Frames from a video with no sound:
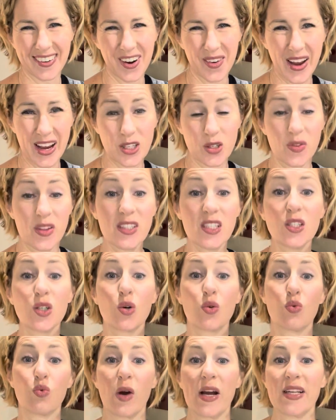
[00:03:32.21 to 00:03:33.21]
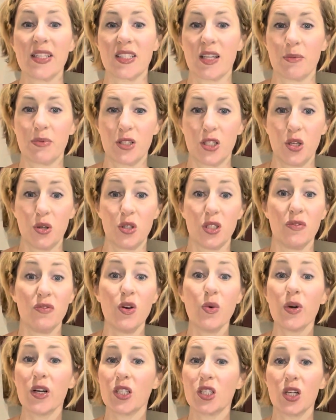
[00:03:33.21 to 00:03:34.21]
Okay, so this is a great substitution. If you
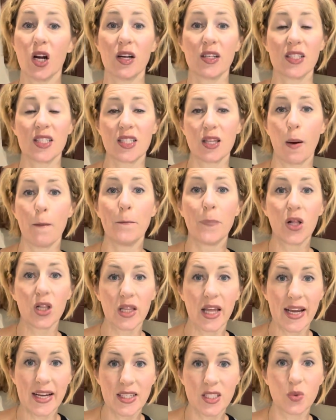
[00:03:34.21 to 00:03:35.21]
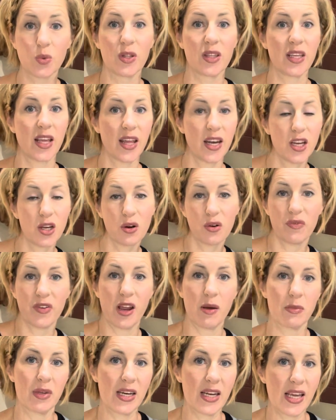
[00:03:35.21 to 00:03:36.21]
want to start someplace with getting your
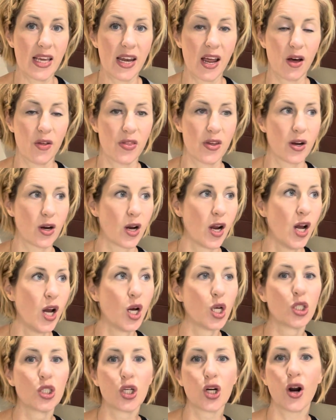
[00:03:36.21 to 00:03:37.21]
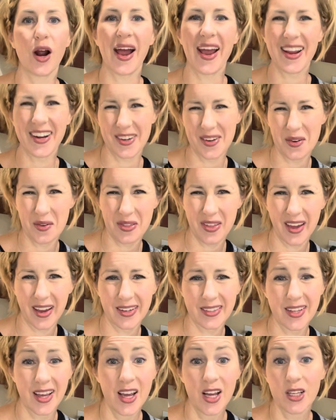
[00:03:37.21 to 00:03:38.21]
family to eat healthier, trying new
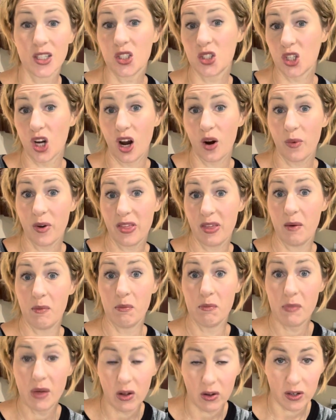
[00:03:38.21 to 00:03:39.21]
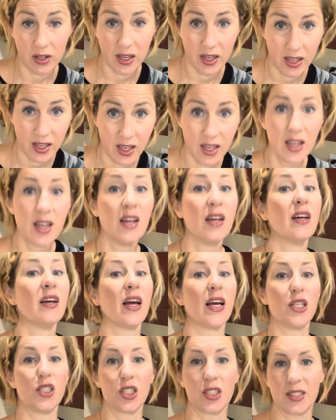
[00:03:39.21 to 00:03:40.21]
things, start with a milk
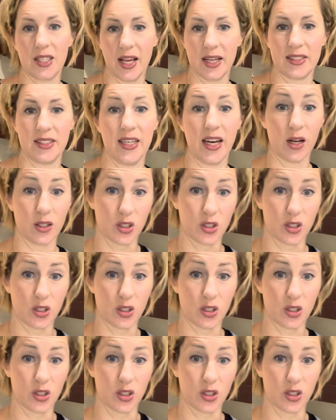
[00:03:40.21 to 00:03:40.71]
and just test it out.